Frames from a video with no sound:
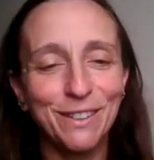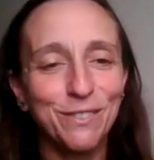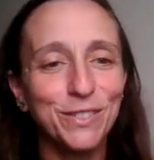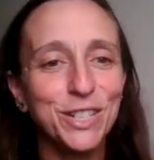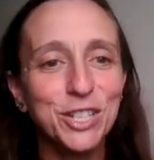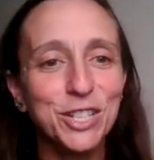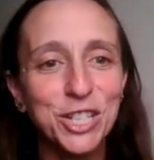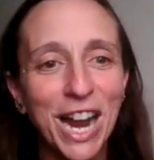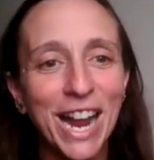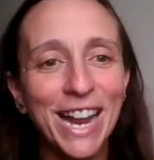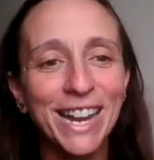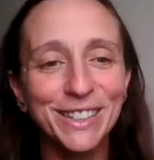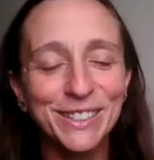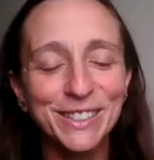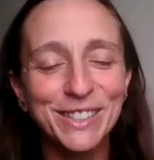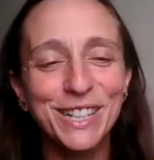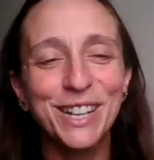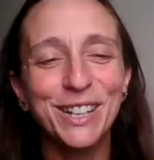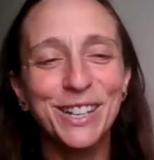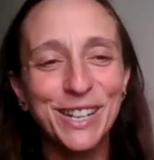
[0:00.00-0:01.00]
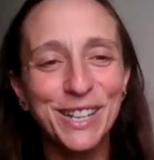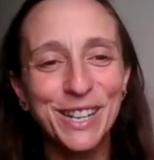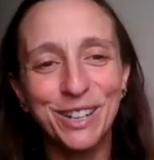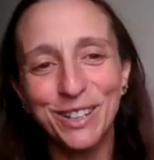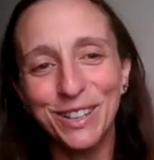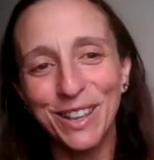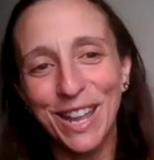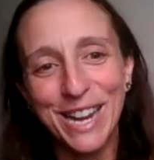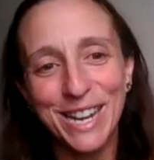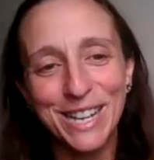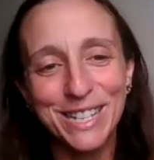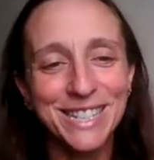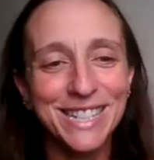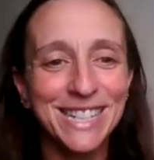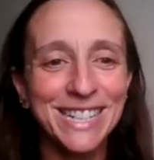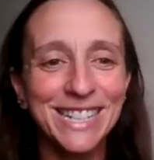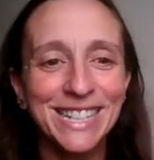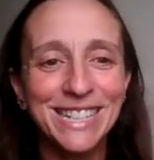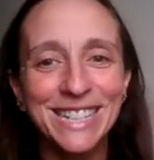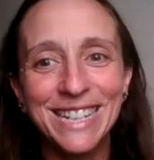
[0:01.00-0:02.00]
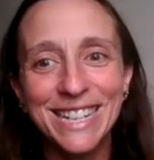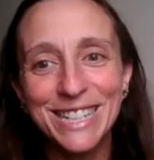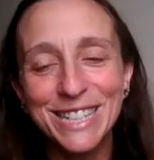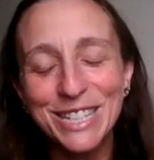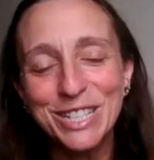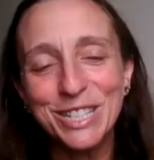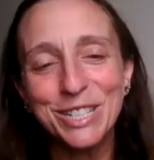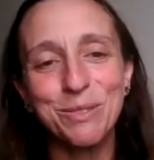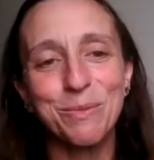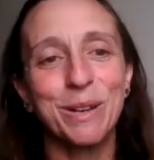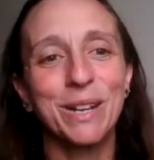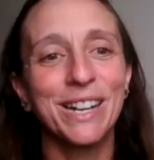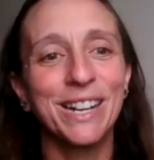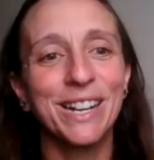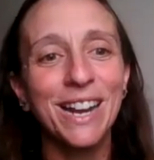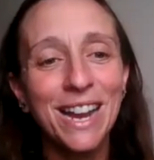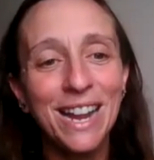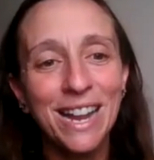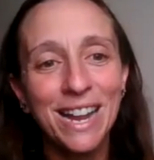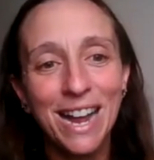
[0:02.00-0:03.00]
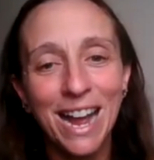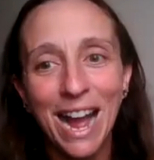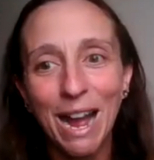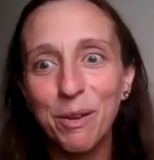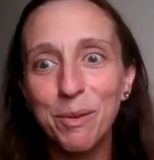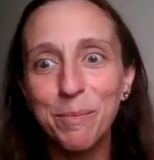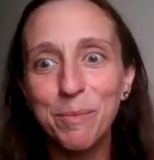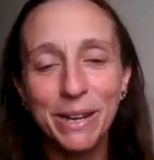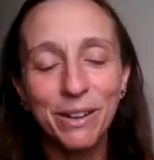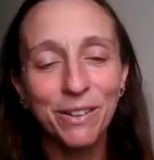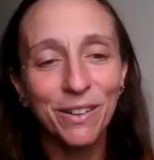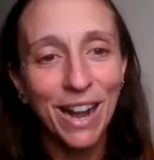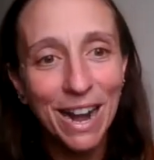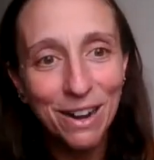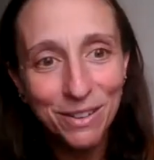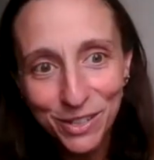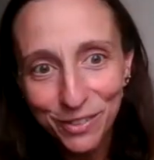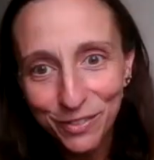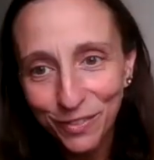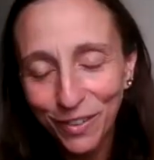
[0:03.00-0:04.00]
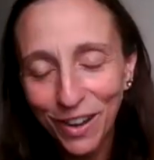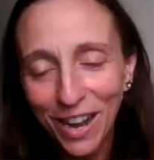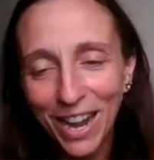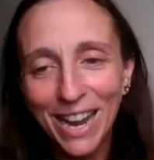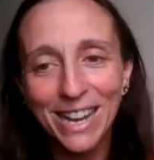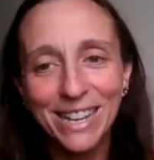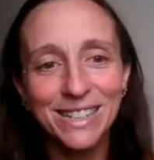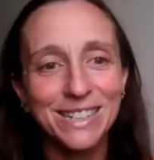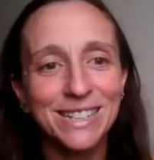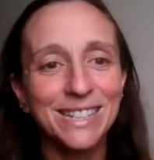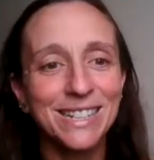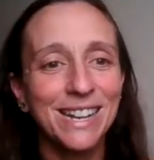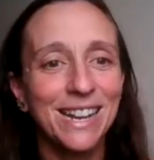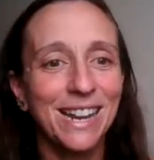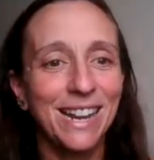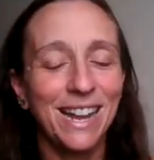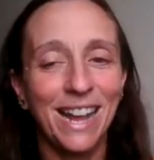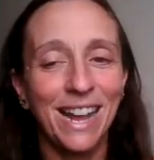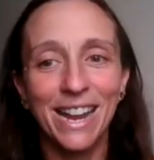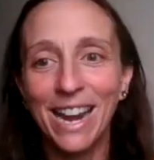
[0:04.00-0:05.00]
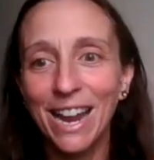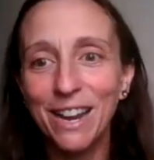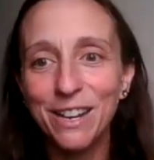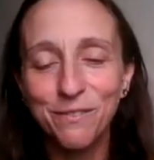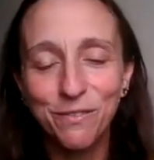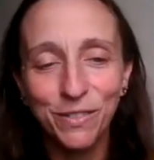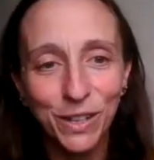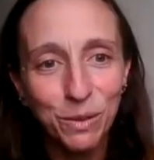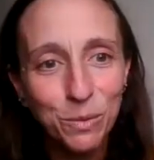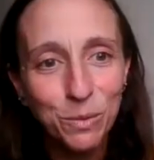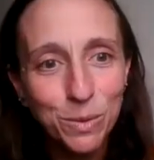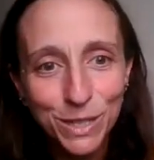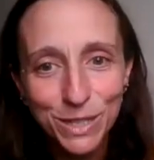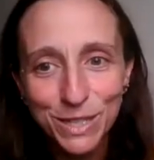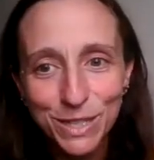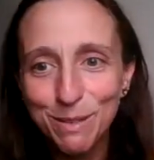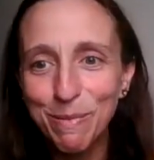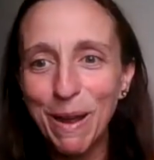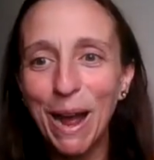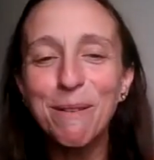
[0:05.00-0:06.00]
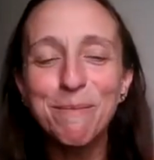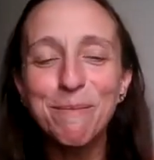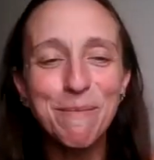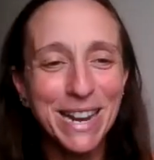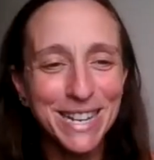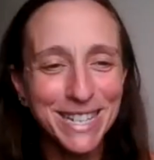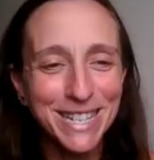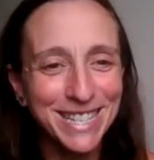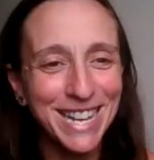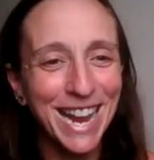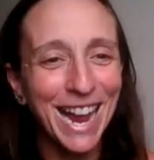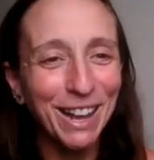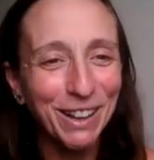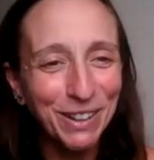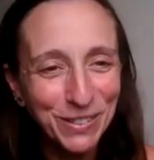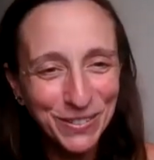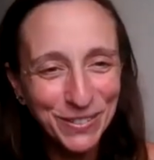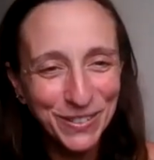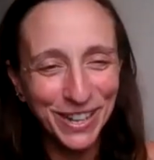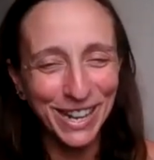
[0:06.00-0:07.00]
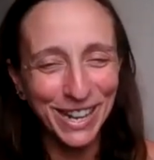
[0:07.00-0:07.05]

even childhood or like teen years, where I would be around a friend and I'd feel worse about myself.